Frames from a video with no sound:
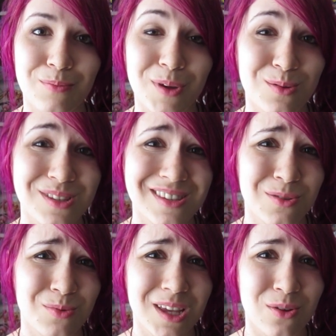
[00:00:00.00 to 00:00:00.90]
But it was
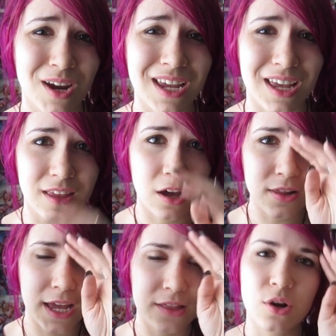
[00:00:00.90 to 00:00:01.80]
still really great, and they all
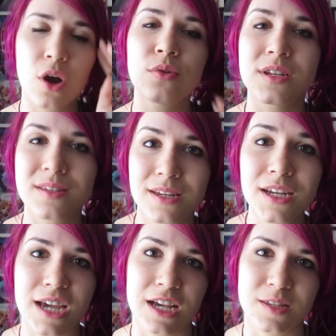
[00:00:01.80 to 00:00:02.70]
had their own
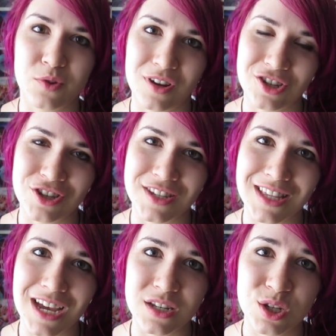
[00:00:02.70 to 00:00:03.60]
distinct aspirations at
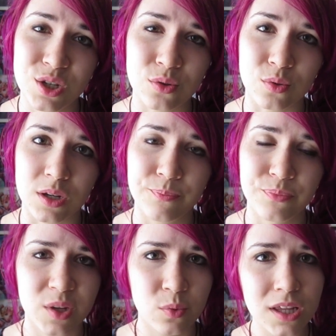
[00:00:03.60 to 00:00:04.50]
that too, and
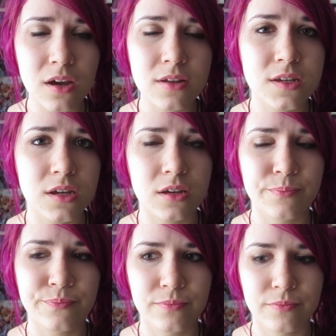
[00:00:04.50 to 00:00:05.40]
you really got to
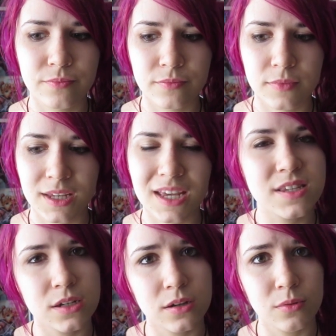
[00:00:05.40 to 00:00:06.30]
get
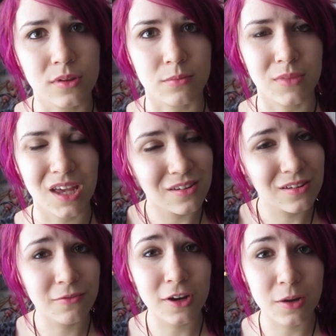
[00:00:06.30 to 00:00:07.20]
to know them, and
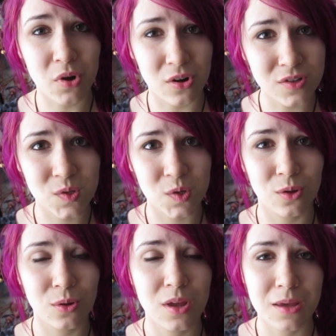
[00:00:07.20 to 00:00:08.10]
in a very
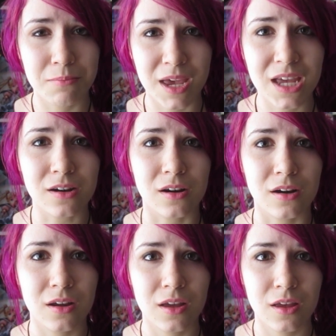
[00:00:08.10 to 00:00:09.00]
personal
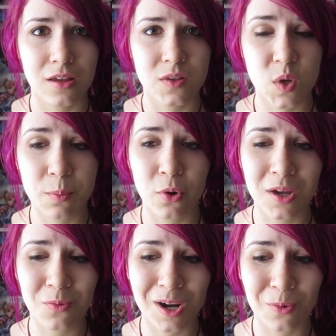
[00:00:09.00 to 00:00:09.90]
manner to a
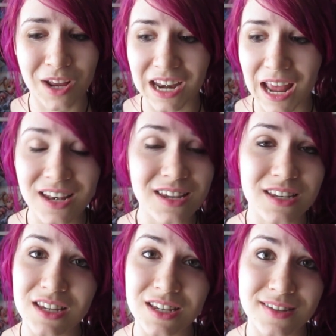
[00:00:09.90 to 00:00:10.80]
point where when it
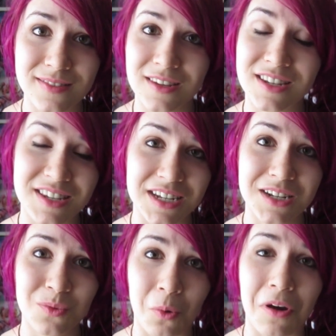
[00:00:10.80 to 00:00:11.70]
ended, you just, you
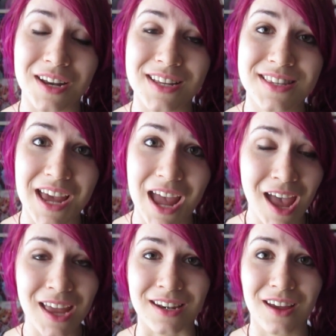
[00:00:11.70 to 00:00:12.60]
didn't want it to
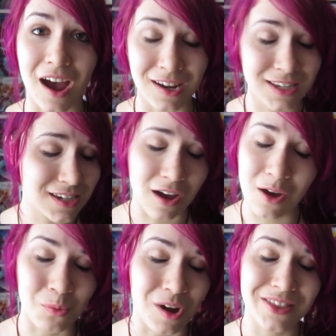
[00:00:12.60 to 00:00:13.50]
end. I did
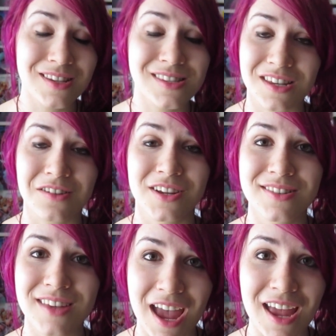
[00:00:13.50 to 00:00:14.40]
not want this
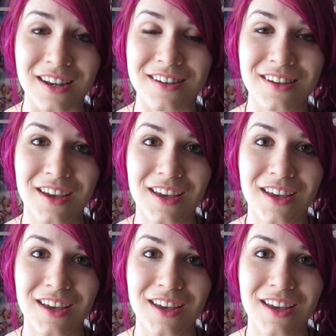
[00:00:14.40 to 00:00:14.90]
series to end.